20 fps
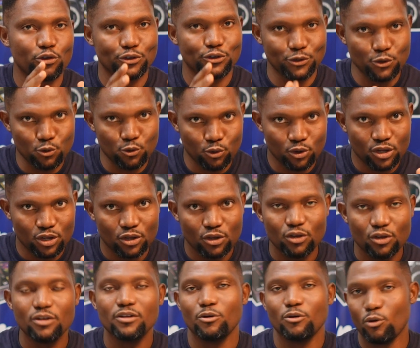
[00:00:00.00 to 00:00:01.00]
you.
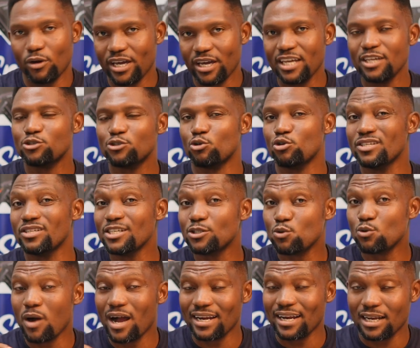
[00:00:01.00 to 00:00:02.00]
Okay, so you need
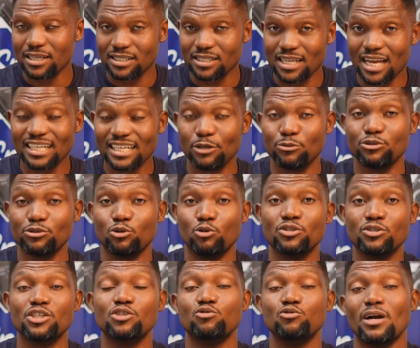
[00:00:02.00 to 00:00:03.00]
to understand the
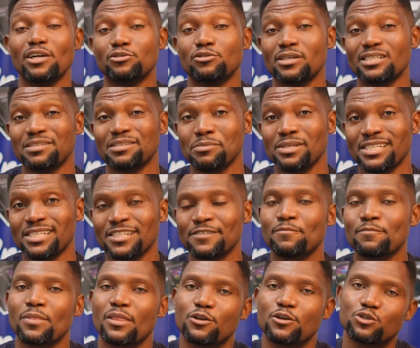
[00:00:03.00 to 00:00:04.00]
resolution you are transmitting.
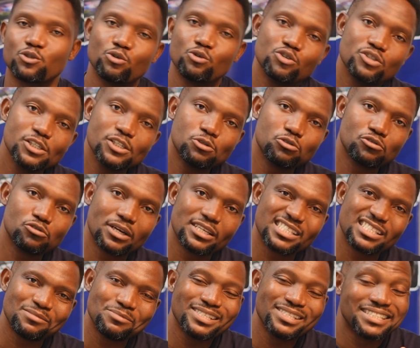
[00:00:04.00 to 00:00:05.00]
So you need to
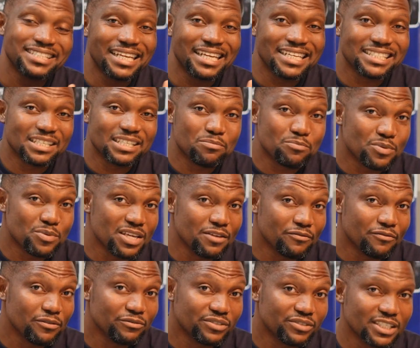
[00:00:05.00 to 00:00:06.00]
transmit 1080p
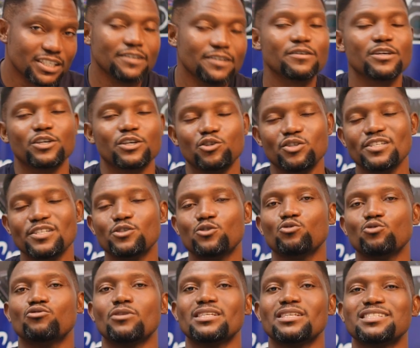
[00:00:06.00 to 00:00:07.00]
50. You need
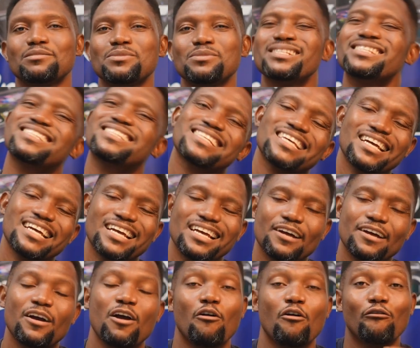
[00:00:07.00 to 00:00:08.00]
to transmit
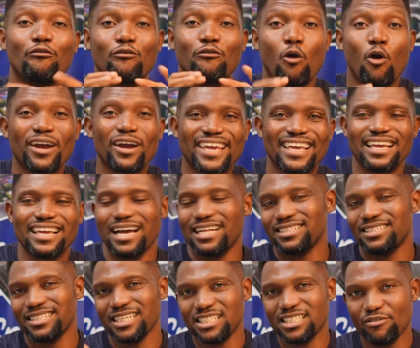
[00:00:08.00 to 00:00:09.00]
4K
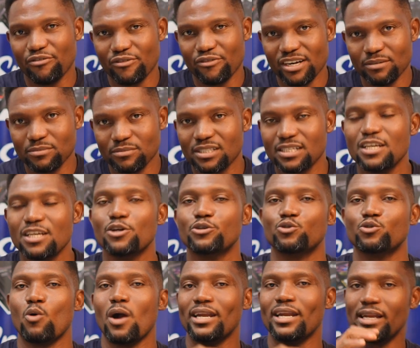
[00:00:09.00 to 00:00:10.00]
at 30 frames.
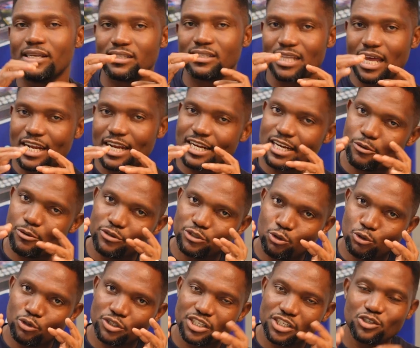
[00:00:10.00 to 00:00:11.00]
So understanding the
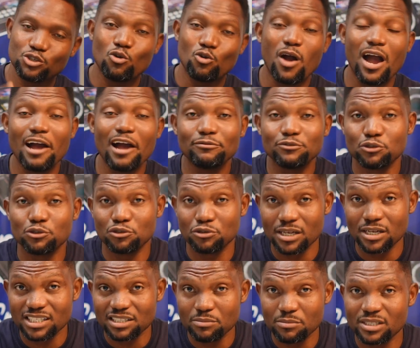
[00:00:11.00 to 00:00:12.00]
resolution you have to
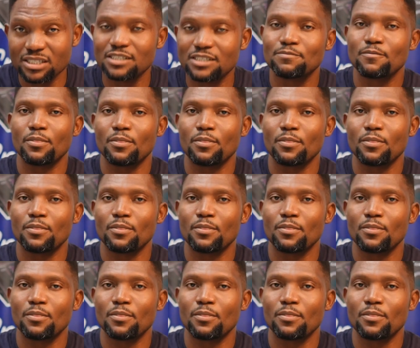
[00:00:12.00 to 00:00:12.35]
transmit